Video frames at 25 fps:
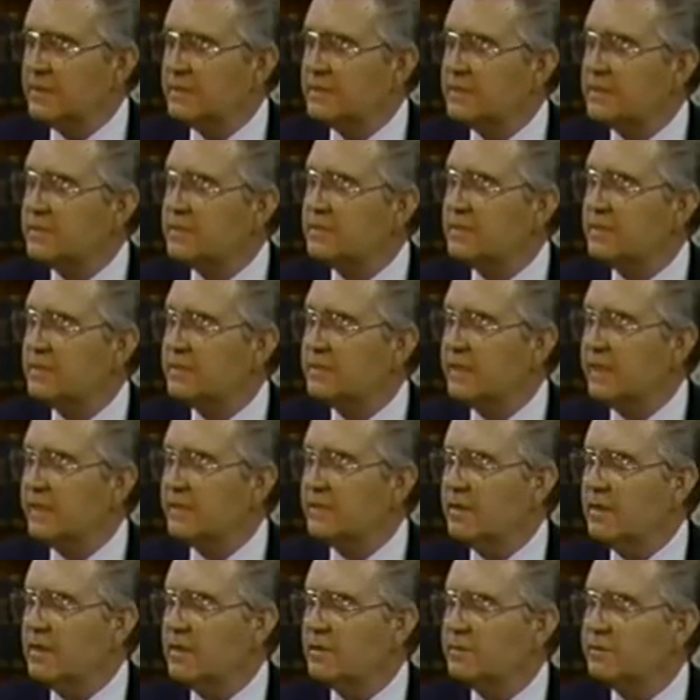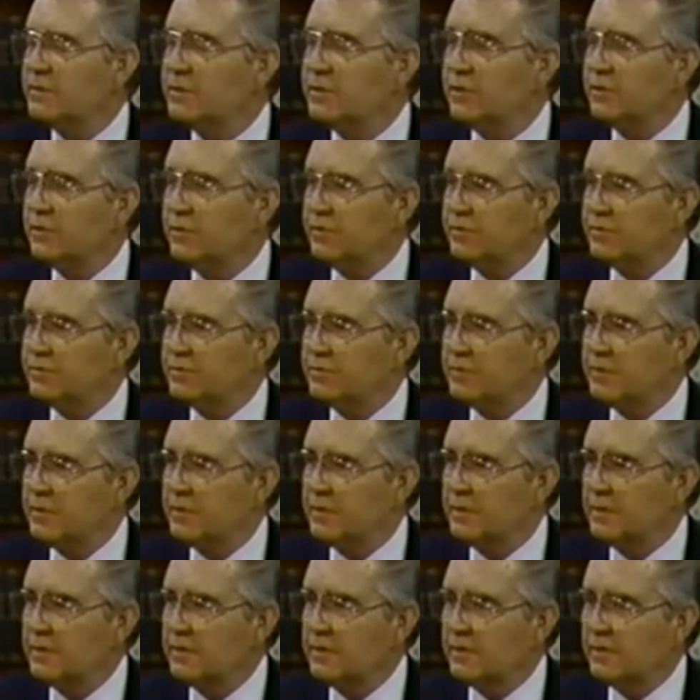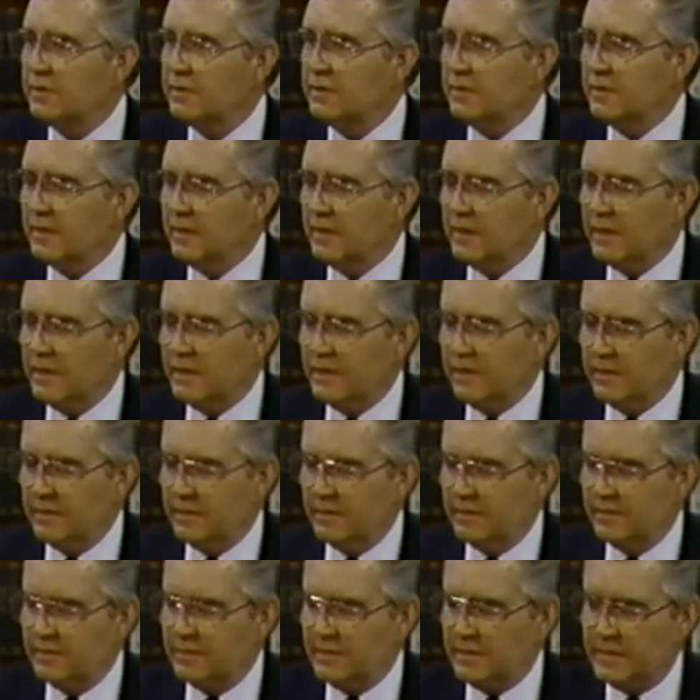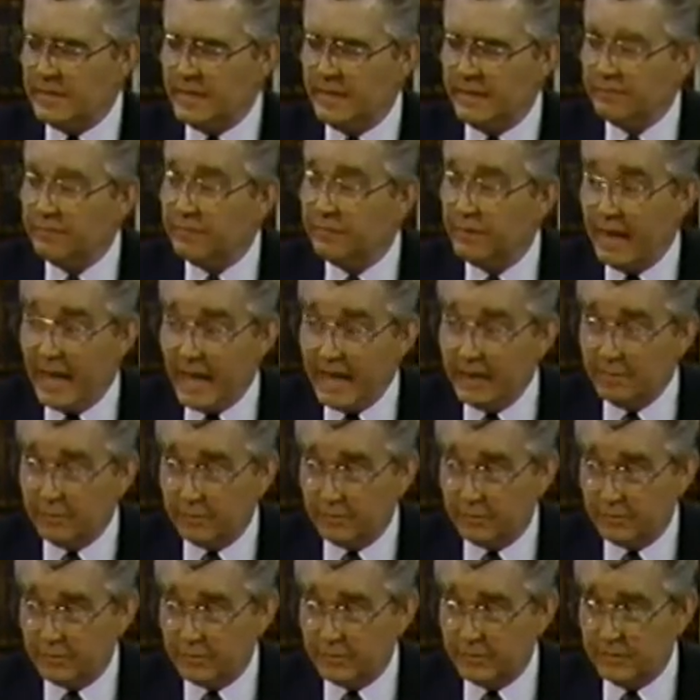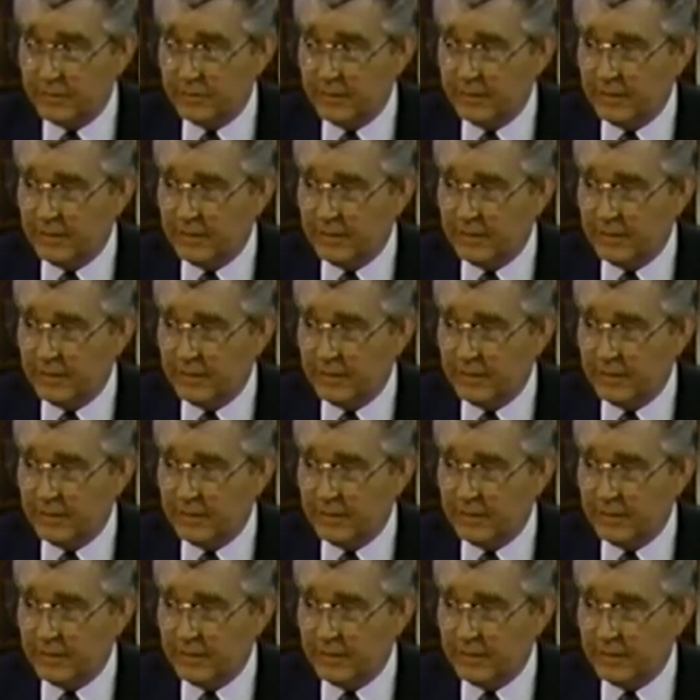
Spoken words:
this is the technology used today for animals.